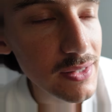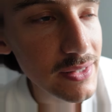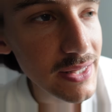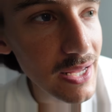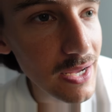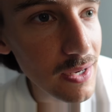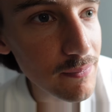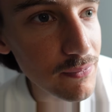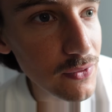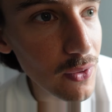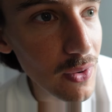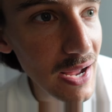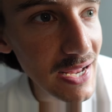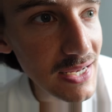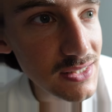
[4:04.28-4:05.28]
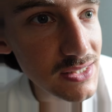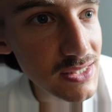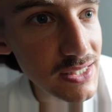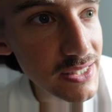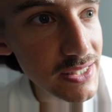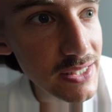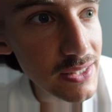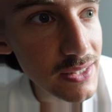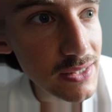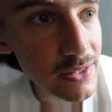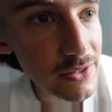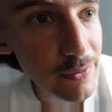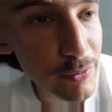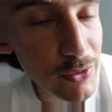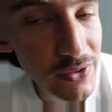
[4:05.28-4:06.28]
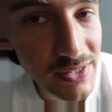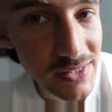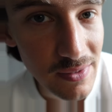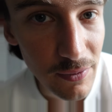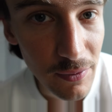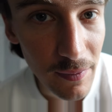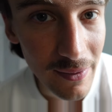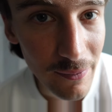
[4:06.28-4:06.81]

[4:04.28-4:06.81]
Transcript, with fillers: yeah, I'm not actually gonna put these up on my